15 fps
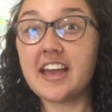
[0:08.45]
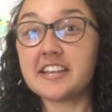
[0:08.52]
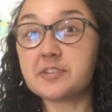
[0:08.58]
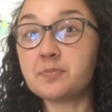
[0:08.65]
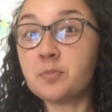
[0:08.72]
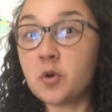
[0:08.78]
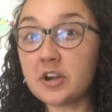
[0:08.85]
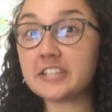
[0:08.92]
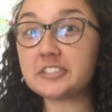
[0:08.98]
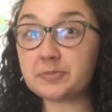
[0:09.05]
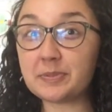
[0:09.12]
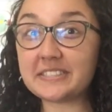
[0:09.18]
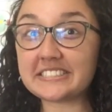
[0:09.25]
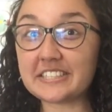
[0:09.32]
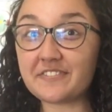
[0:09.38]
more
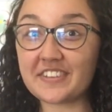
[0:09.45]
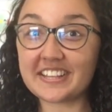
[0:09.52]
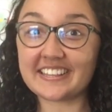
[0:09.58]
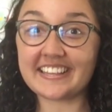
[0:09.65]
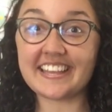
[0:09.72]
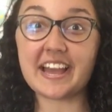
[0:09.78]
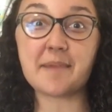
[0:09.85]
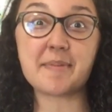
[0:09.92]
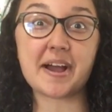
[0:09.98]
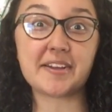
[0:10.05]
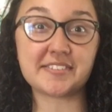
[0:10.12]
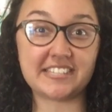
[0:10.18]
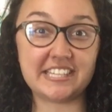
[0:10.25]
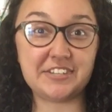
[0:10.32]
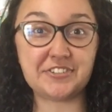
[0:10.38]
specifically
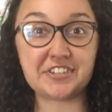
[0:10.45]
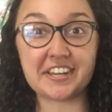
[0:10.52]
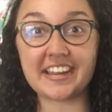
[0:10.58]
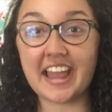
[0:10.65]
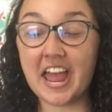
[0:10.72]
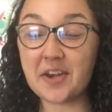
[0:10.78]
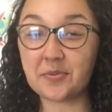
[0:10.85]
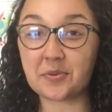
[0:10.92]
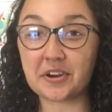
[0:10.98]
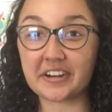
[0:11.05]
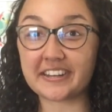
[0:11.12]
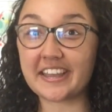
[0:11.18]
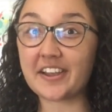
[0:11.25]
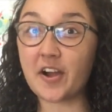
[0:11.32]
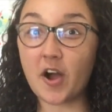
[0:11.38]
about teaching and
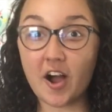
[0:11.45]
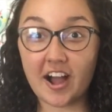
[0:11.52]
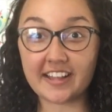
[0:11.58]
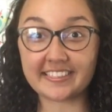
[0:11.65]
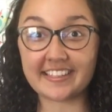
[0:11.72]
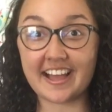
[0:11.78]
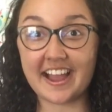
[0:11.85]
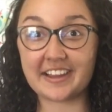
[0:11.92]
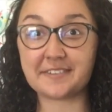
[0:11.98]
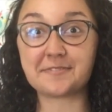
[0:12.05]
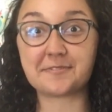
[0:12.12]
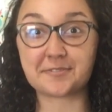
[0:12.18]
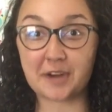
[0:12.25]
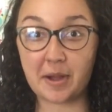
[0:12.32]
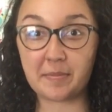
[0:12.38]
working online
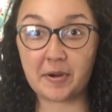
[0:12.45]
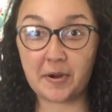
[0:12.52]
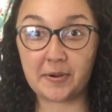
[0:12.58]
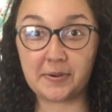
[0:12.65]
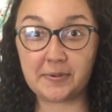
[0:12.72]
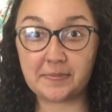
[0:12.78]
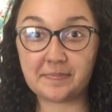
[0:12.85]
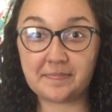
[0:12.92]
from home.